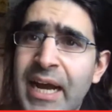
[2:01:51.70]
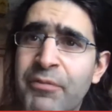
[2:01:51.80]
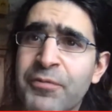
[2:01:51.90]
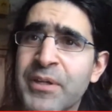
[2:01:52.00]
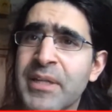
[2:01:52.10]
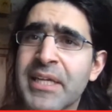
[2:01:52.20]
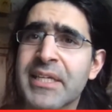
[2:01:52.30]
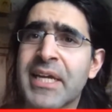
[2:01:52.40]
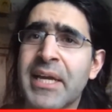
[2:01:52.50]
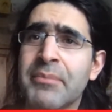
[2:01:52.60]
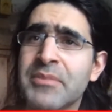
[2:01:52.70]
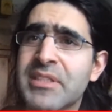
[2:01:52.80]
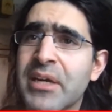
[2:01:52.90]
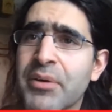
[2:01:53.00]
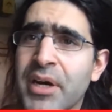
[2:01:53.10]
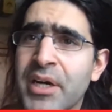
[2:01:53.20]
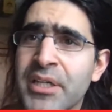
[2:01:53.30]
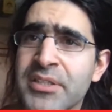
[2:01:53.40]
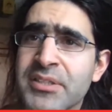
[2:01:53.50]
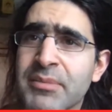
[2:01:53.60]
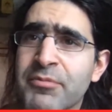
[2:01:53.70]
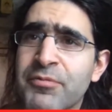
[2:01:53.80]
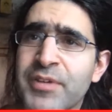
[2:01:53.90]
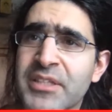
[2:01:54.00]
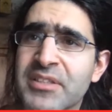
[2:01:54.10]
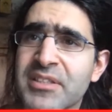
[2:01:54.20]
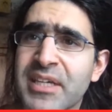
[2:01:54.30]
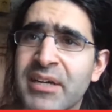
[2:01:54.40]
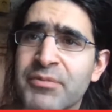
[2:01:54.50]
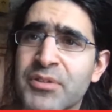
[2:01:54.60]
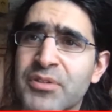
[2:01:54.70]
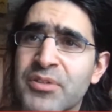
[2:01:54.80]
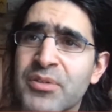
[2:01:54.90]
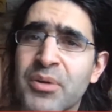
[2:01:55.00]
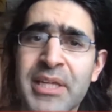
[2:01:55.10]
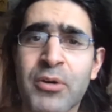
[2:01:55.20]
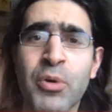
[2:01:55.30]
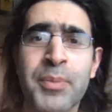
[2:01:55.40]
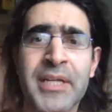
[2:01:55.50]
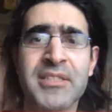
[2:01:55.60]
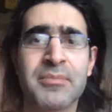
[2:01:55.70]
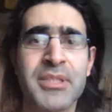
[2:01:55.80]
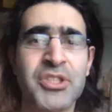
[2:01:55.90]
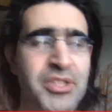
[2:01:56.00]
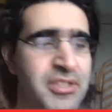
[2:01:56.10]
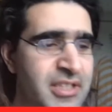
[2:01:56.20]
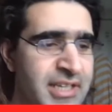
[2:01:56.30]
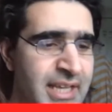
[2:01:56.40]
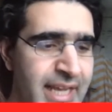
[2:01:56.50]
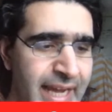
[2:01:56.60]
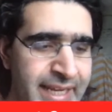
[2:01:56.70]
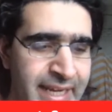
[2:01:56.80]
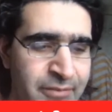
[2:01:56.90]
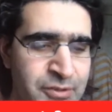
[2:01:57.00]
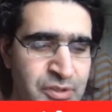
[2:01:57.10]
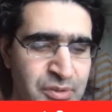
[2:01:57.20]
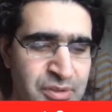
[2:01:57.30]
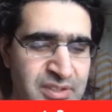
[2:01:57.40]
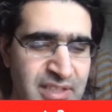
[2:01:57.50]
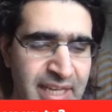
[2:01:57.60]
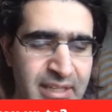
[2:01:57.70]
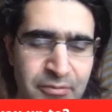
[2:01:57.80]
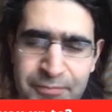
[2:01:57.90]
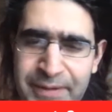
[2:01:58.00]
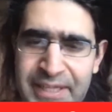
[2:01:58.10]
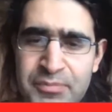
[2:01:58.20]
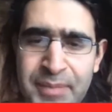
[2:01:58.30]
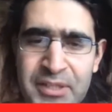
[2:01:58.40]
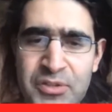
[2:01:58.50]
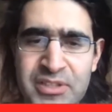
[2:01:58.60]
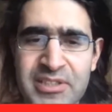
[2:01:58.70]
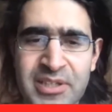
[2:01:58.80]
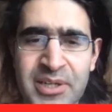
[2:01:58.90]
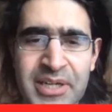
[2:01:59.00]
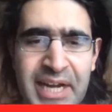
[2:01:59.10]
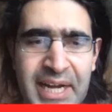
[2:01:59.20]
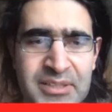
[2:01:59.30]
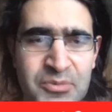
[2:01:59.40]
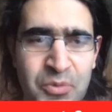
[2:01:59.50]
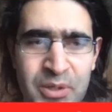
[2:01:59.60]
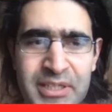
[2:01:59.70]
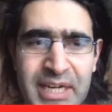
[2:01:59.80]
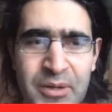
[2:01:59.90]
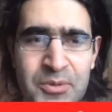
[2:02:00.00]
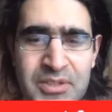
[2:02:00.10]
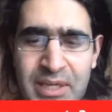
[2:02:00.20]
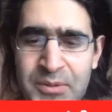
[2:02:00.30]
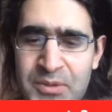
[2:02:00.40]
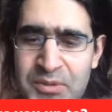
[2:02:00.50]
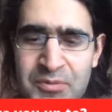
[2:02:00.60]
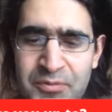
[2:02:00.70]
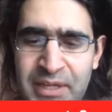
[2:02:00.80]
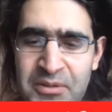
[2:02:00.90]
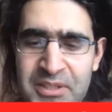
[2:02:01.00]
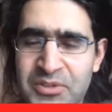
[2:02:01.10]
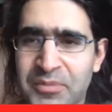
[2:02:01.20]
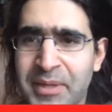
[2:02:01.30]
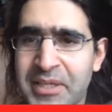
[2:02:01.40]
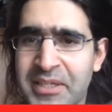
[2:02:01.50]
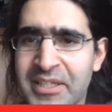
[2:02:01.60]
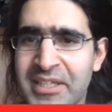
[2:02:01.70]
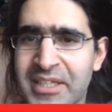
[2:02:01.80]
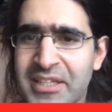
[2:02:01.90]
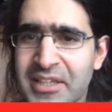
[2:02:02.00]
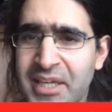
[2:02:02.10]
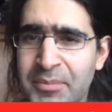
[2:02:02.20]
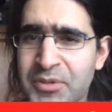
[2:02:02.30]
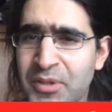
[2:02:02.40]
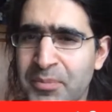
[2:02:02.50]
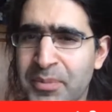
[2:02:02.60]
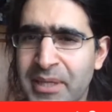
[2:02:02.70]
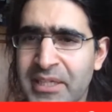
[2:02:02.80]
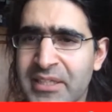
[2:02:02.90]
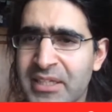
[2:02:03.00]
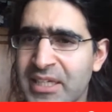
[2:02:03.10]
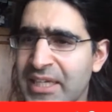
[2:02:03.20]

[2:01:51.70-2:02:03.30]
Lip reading: I feel like there are some things that I have to do. Oh, yeah, Hope and Ambition. I have to find my UTR and work out how to file it on my laptop. I